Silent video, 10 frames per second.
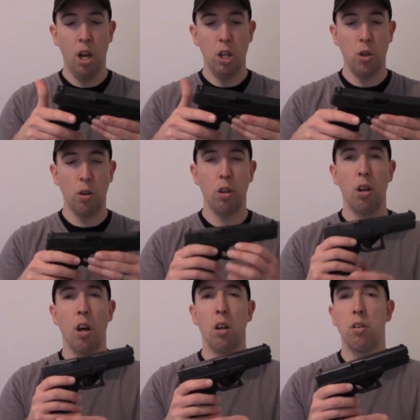you can
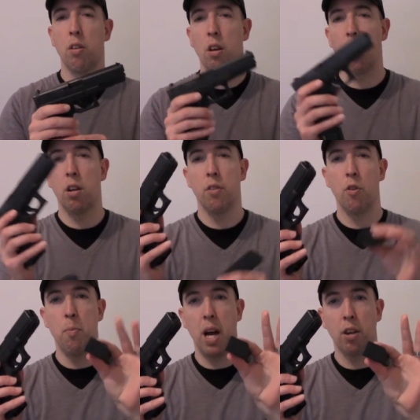get uh,
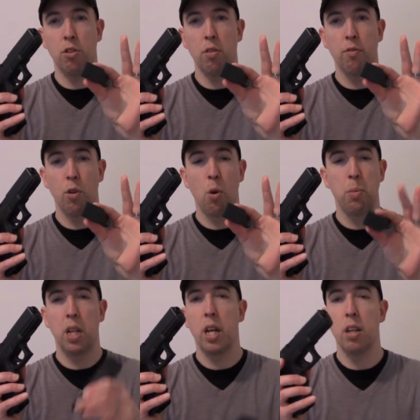different magazine floor
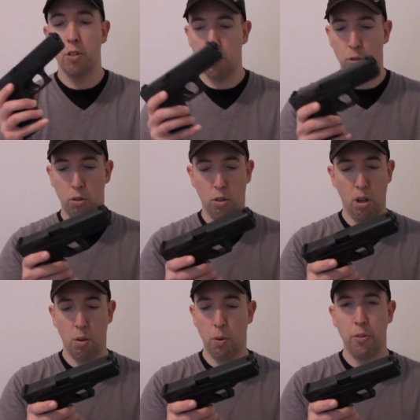plates
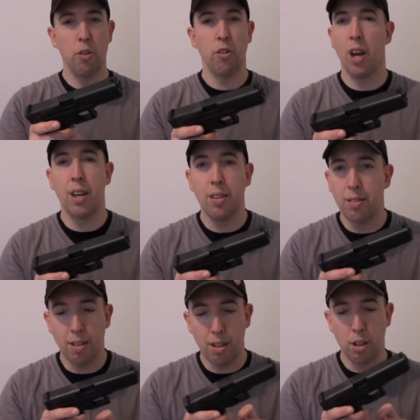uh, with
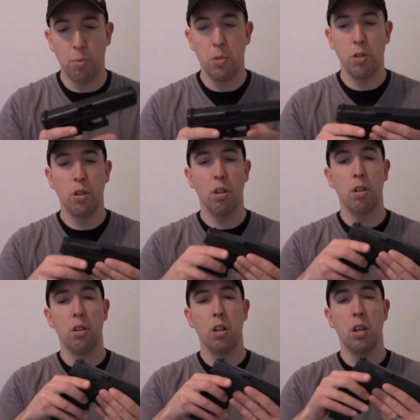designs on them. You
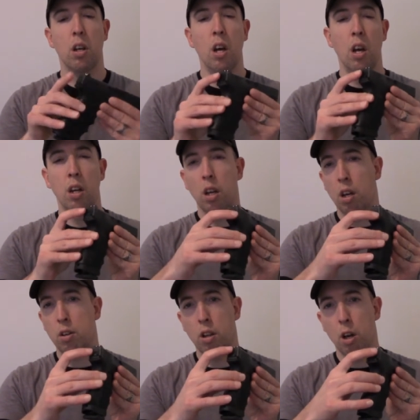can uh,
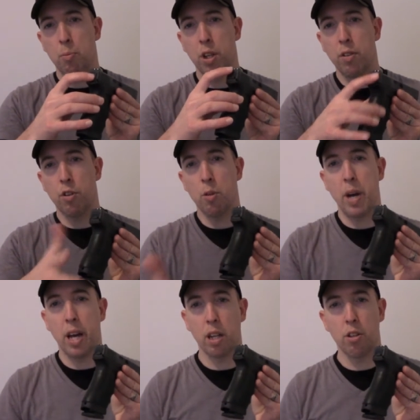get a uh, plate for the
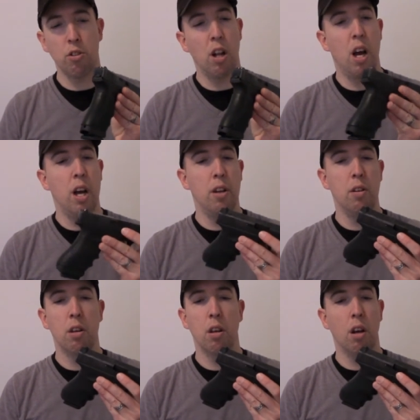back of the slide,
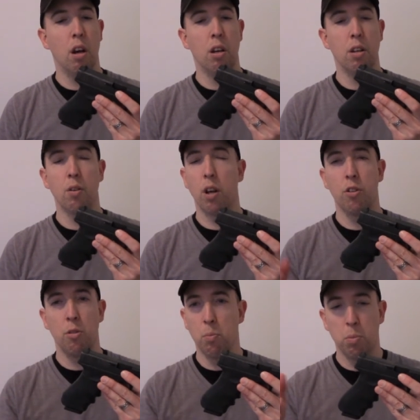you know,
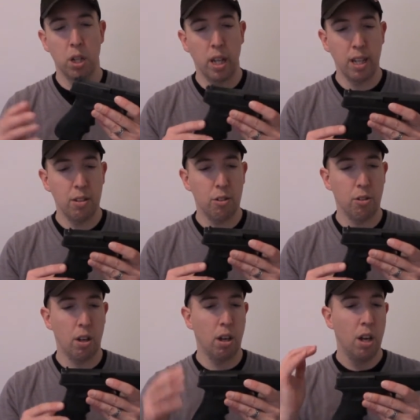custom plates,
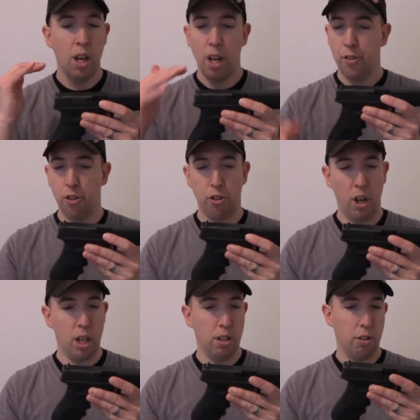
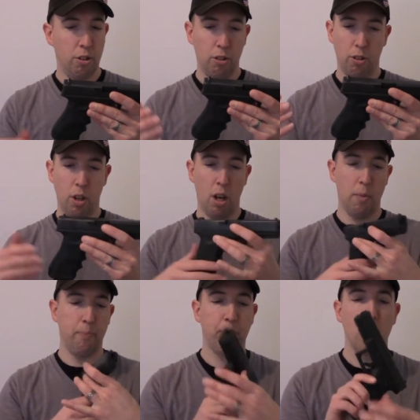sights.
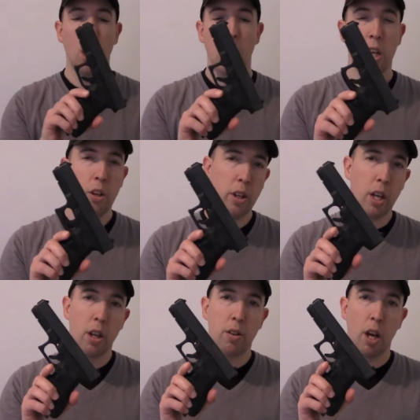Um, you can
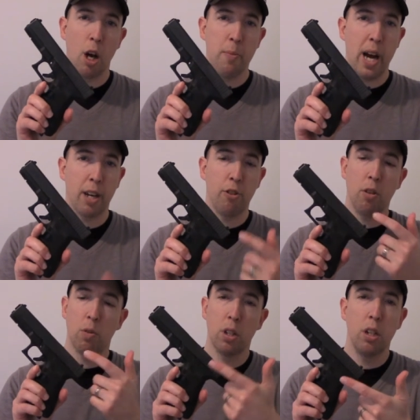get
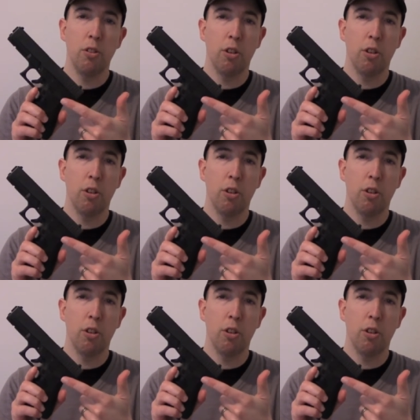magazine release